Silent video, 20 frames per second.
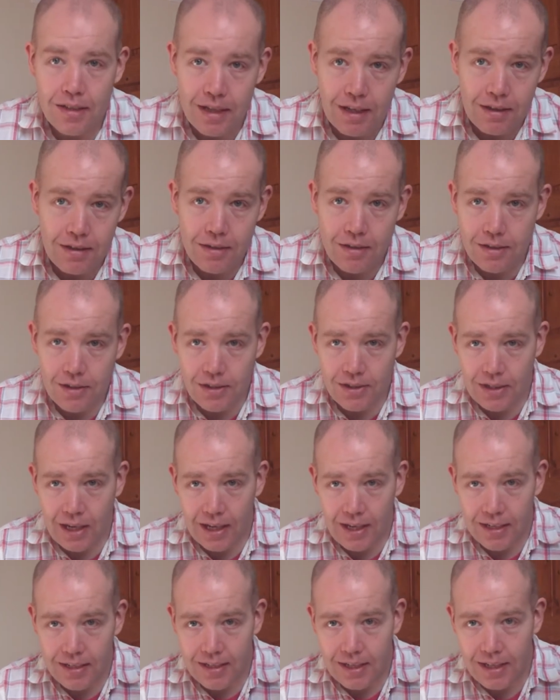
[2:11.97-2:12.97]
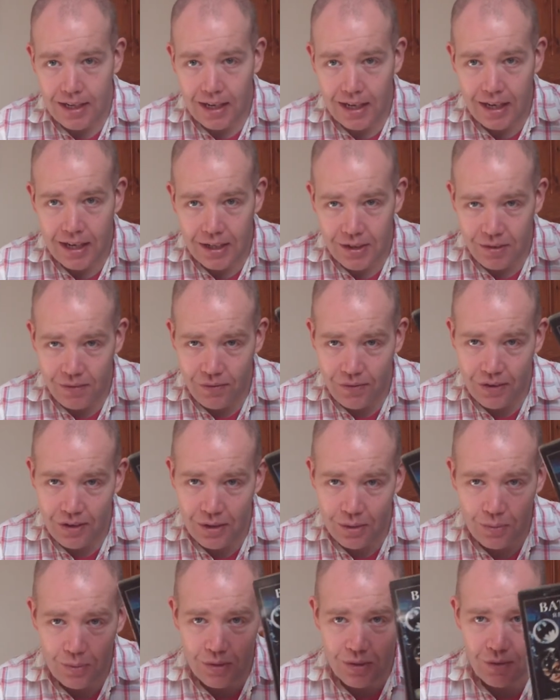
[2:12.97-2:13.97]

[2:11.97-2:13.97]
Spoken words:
you know, Sega CD collection first.